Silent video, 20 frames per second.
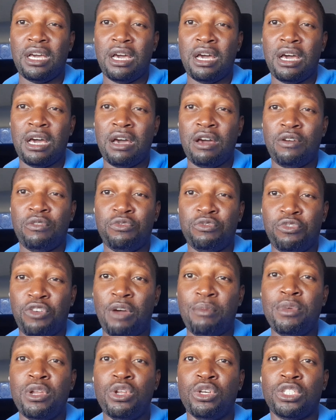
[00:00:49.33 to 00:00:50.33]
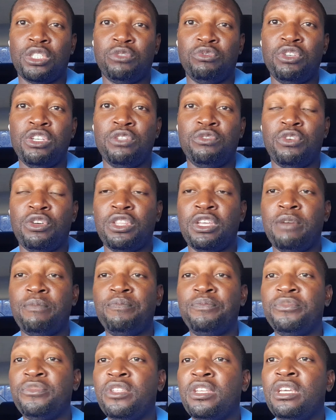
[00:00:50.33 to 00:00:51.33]
a fabulous feat for
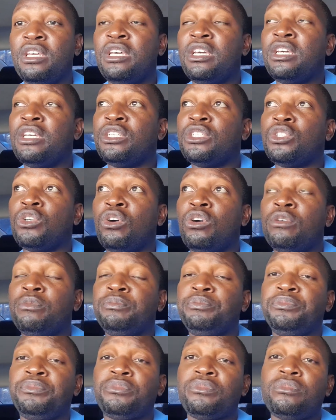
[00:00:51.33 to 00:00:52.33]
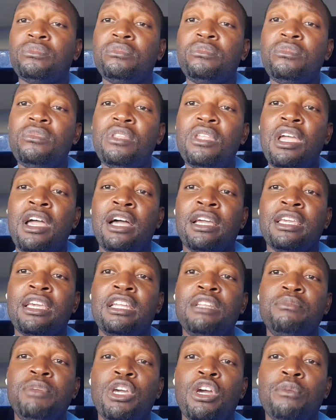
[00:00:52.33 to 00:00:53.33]
them. So
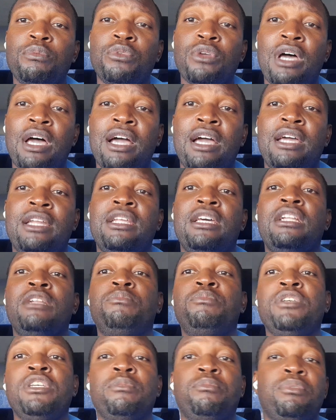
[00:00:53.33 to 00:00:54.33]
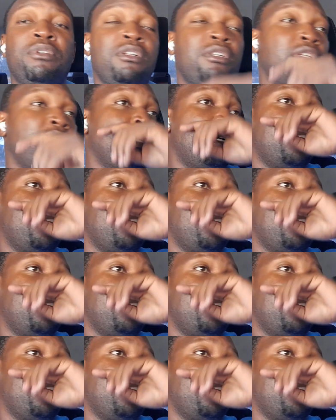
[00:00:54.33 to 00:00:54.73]
again, big up to Hydel, people.